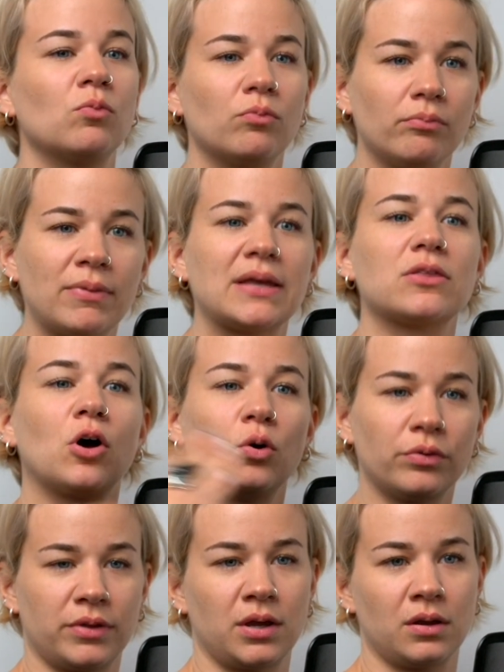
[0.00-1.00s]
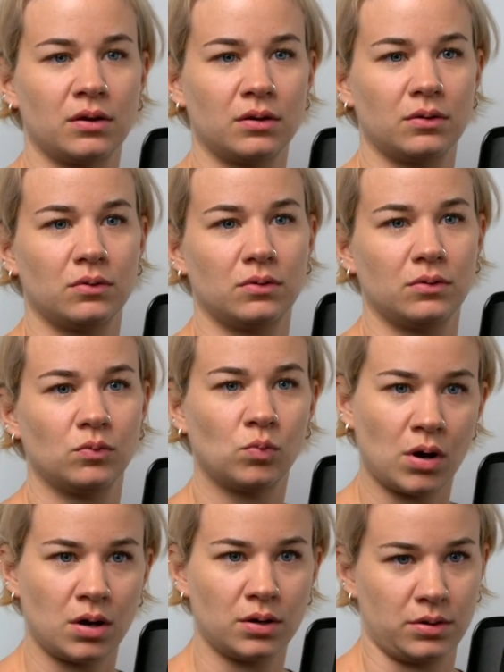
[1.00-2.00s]
the whole thing
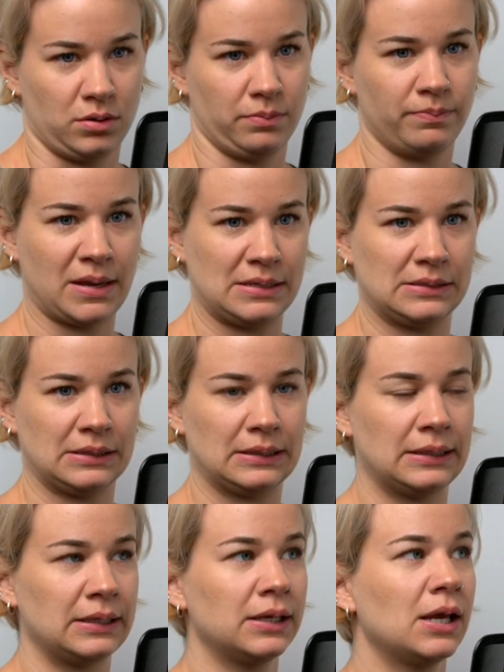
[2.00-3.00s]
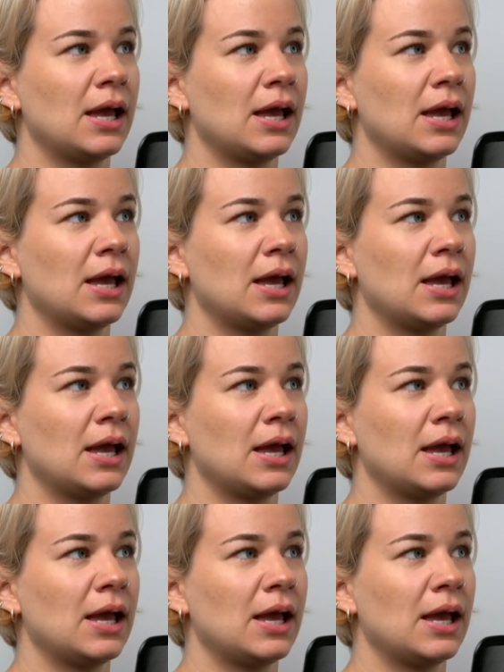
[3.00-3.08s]
work, basically.